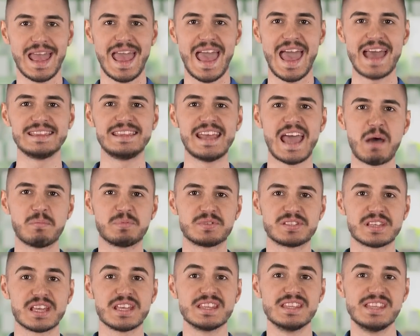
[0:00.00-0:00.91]

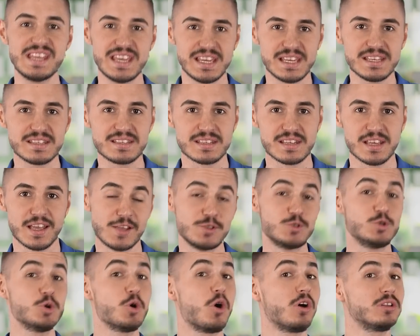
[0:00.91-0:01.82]
adapts this
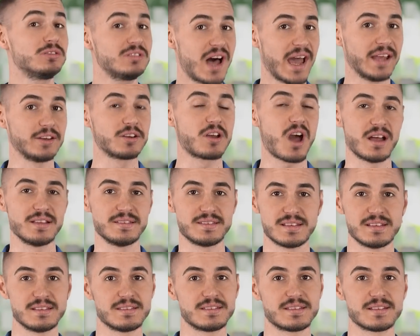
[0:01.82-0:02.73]
to online
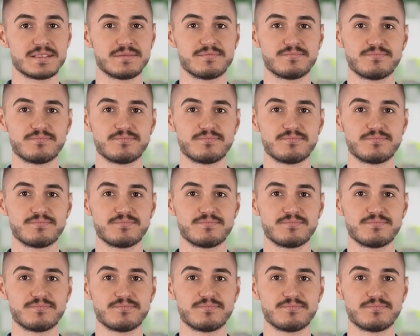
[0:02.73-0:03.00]
content.